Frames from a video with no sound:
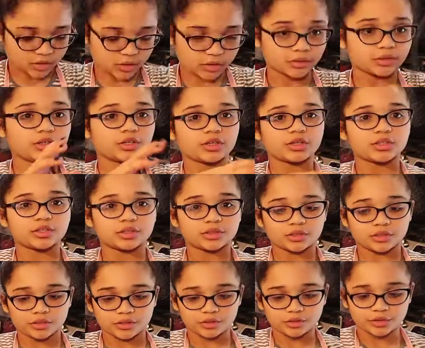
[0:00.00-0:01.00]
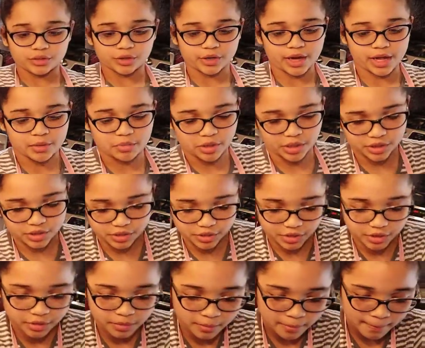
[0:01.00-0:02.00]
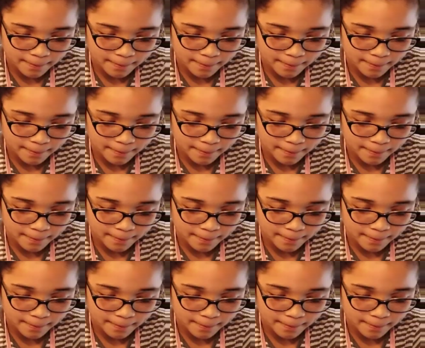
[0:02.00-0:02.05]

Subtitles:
So you're going to use your hand mixer.